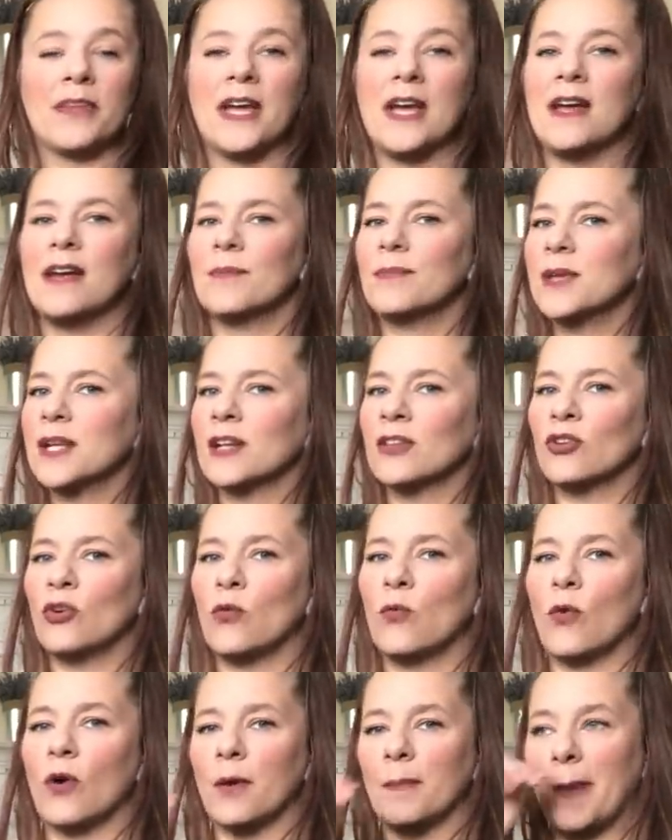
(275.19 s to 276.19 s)
I'm getting a
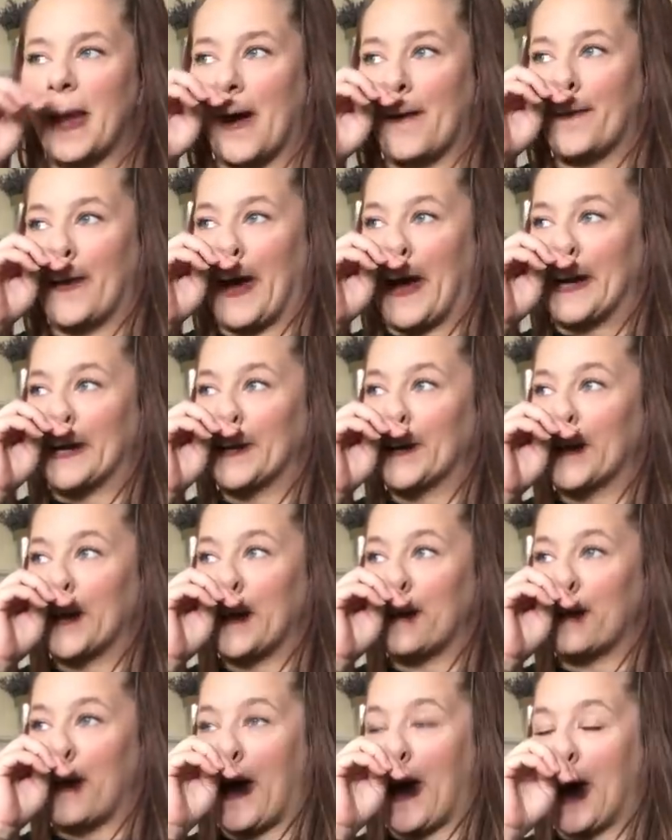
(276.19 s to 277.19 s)
little warm now, but I do
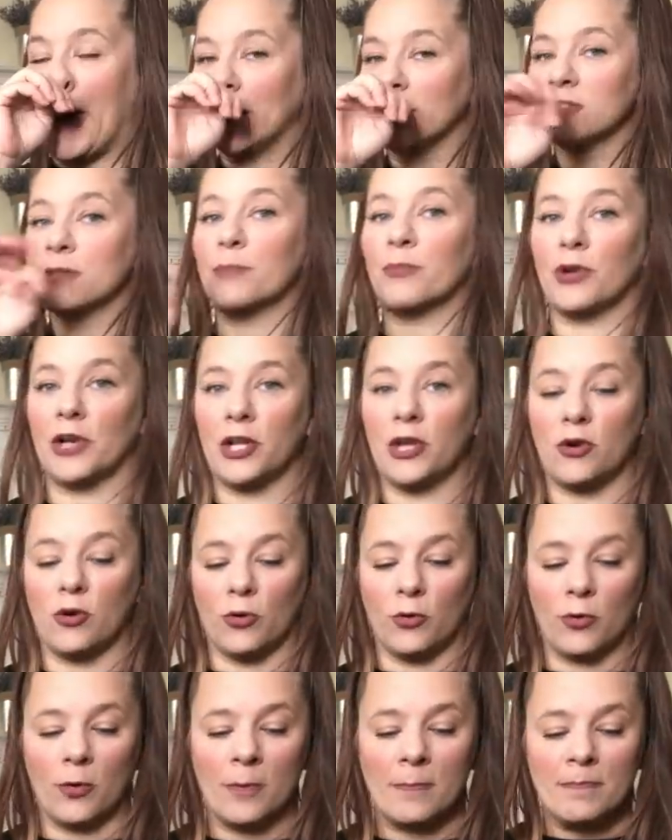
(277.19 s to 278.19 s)
keep my house pretty
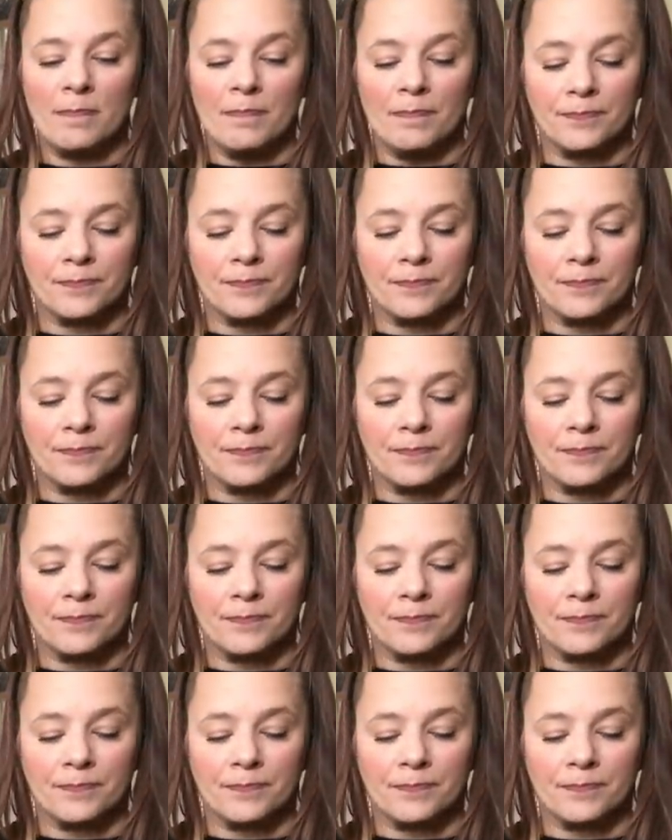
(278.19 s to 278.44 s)
cool.